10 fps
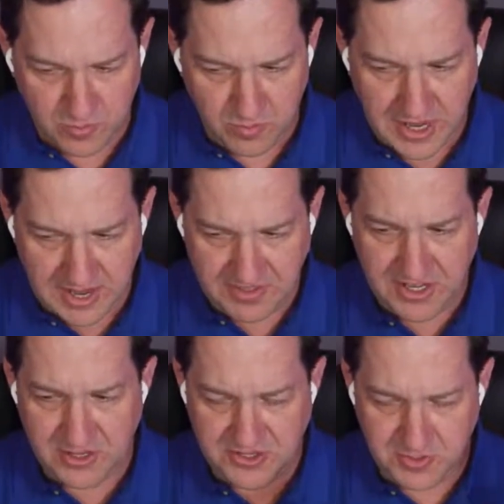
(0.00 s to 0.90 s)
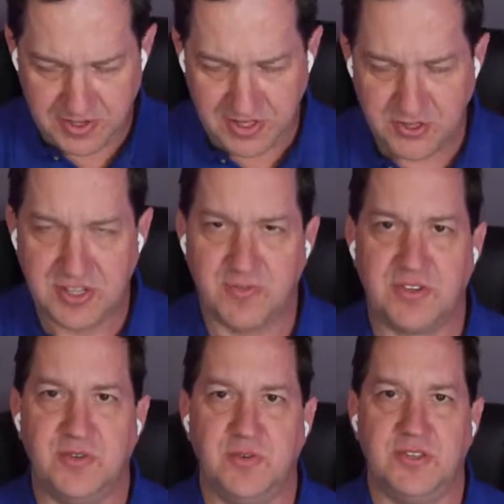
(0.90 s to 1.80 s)
we have the deal, so we have to use different
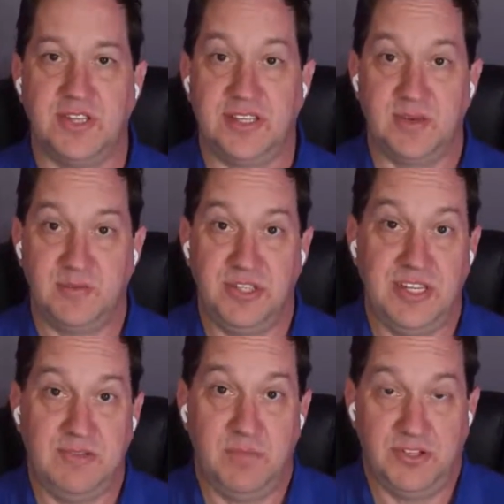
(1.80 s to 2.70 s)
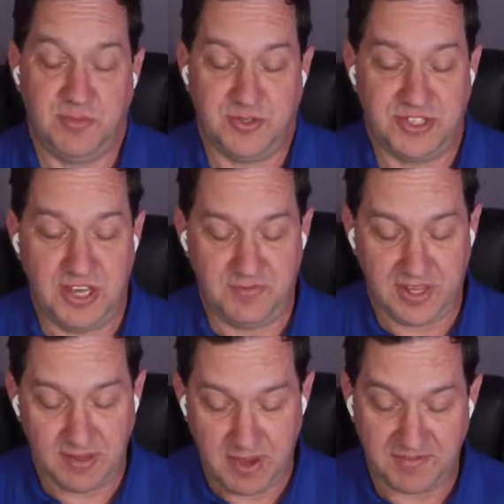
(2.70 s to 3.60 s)
tools. Like sometimes you need multiple stuff.
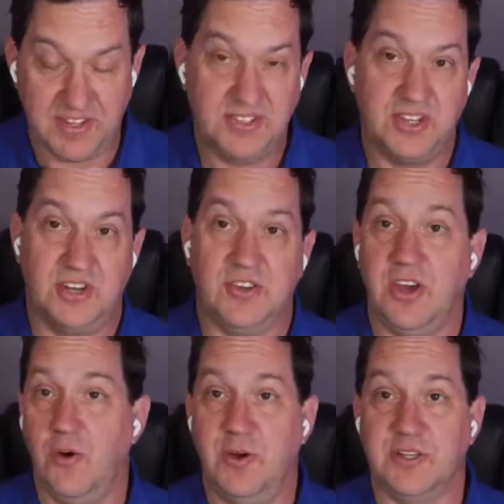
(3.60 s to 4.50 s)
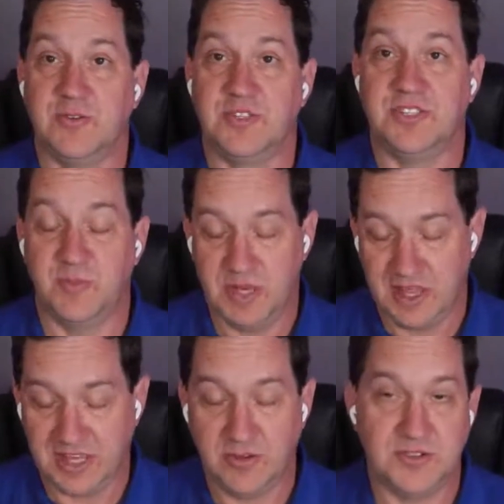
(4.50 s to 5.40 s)
Like you may have to install Go on your system.
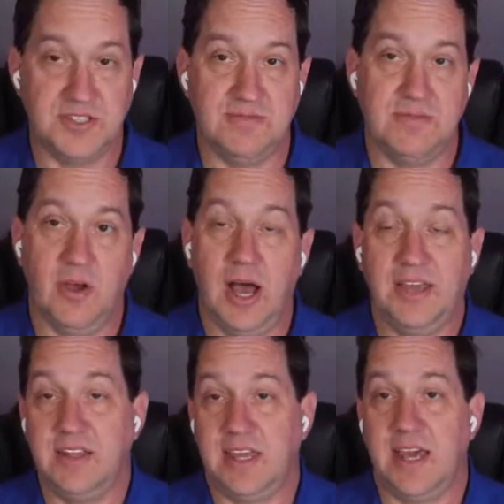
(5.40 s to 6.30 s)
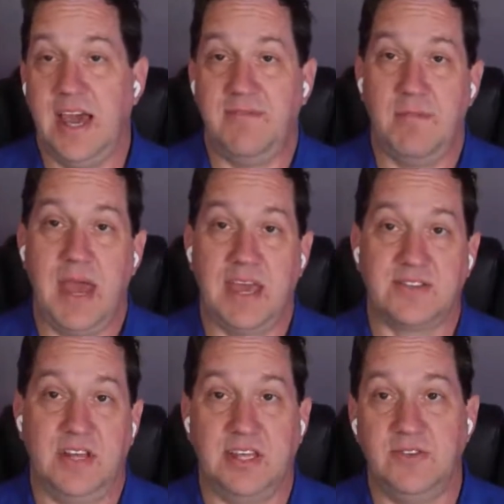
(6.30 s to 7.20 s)
I have
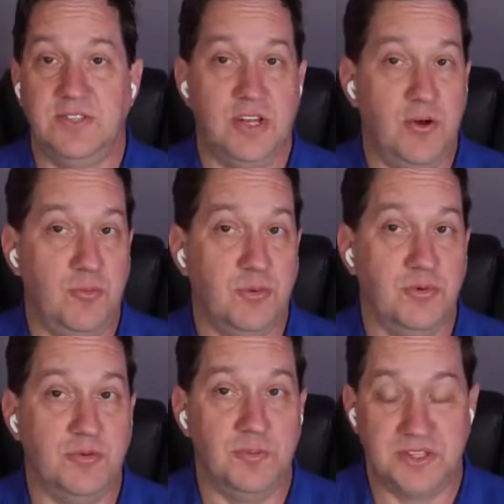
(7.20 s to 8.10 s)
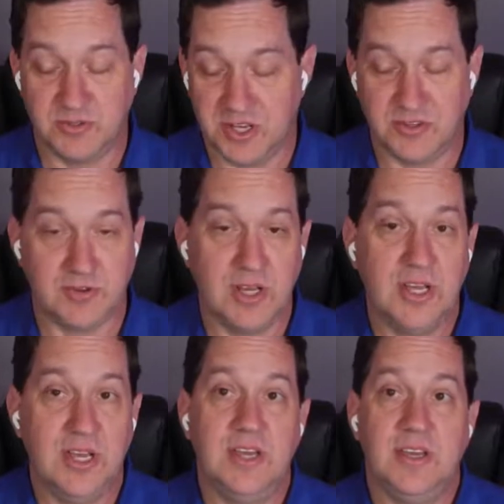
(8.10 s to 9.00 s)
Macs. I like using Homebrew, but there's other,
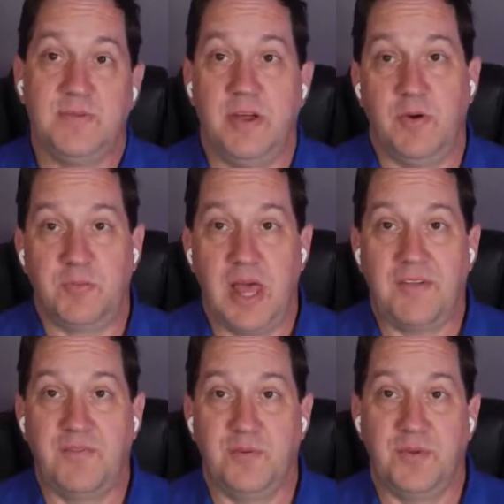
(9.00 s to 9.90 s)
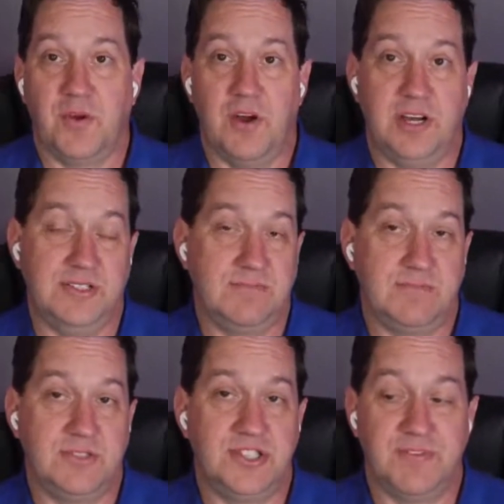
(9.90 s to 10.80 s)
depending on what platform you're on,
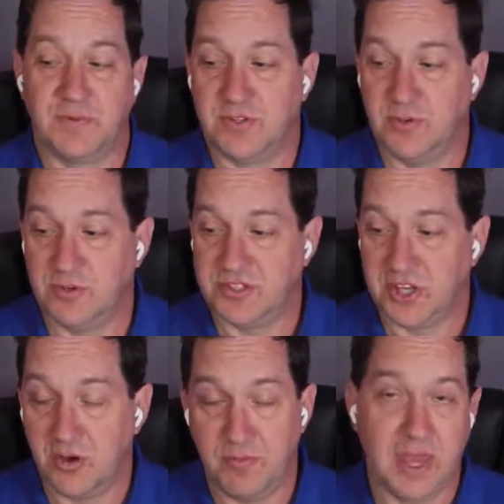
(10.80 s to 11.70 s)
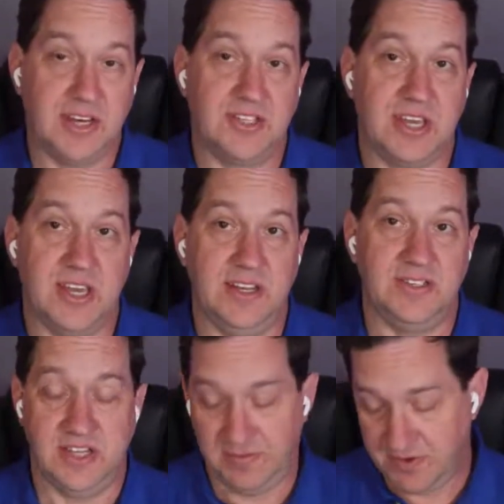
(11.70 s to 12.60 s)
there's different tools to go manage that kind of
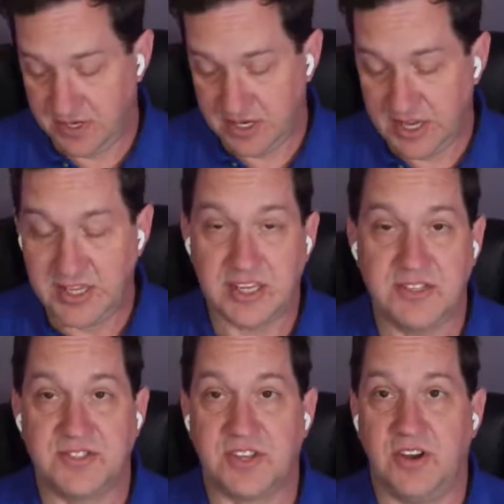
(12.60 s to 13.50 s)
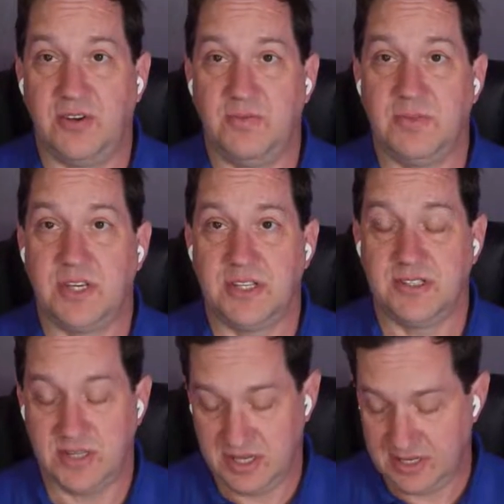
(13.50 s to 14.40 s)
stuff. And you can install
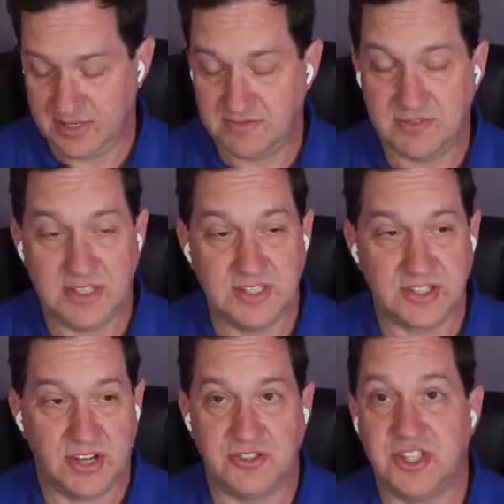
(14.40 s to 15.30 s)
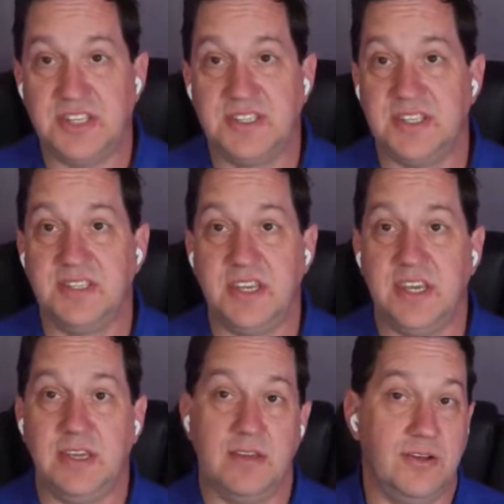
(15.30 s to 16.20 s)

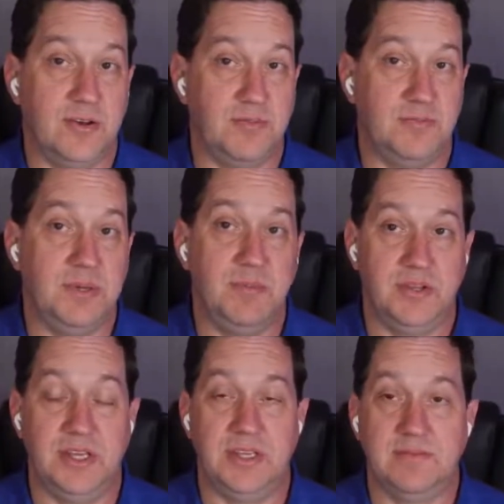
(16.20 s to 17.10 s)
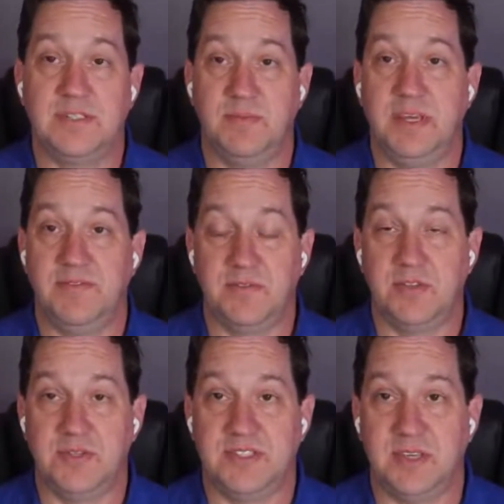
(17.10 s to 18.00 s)
GCC, if you're
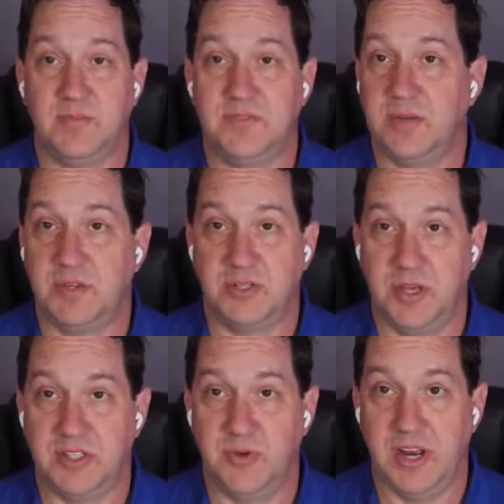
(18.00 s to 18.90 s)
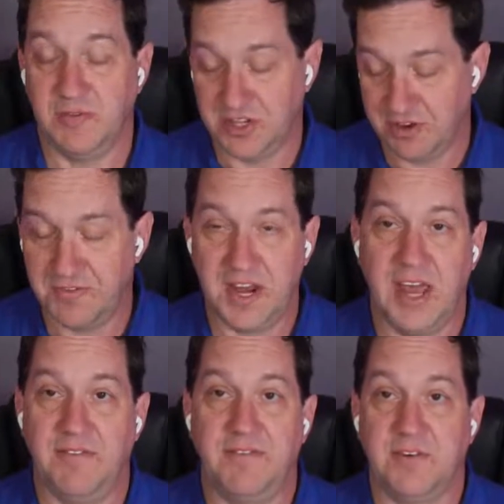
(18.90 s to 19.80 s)
doing C++, whatever. You can go find
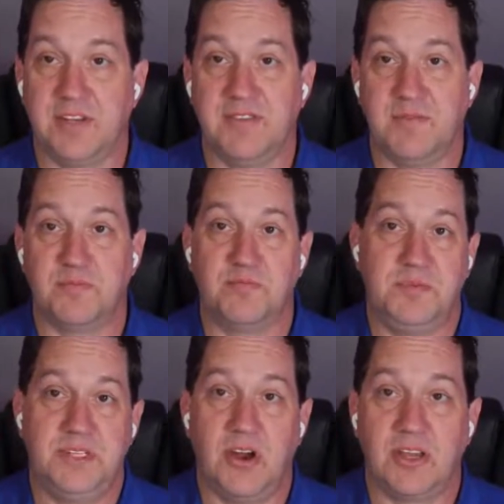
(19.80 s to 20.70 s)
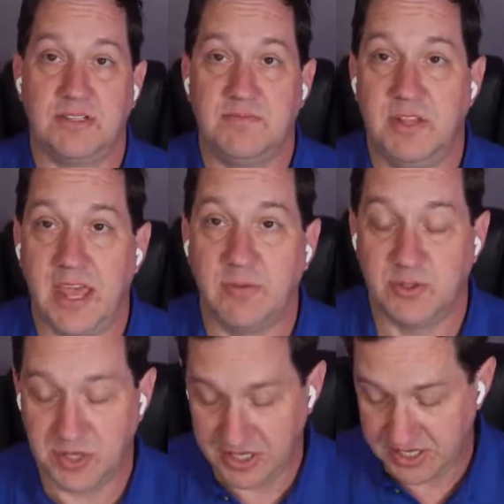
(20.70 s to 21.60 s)
out for a given target
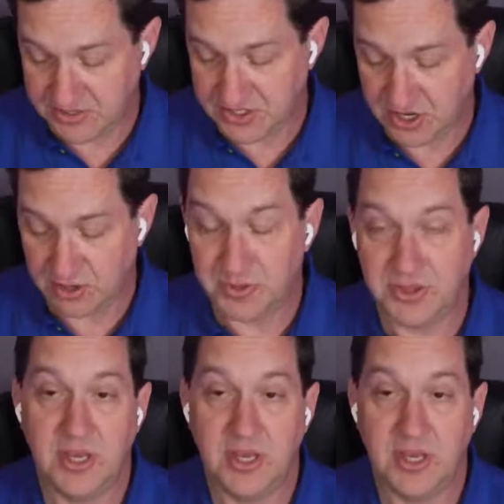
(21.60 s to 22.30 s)
language what you need to install. But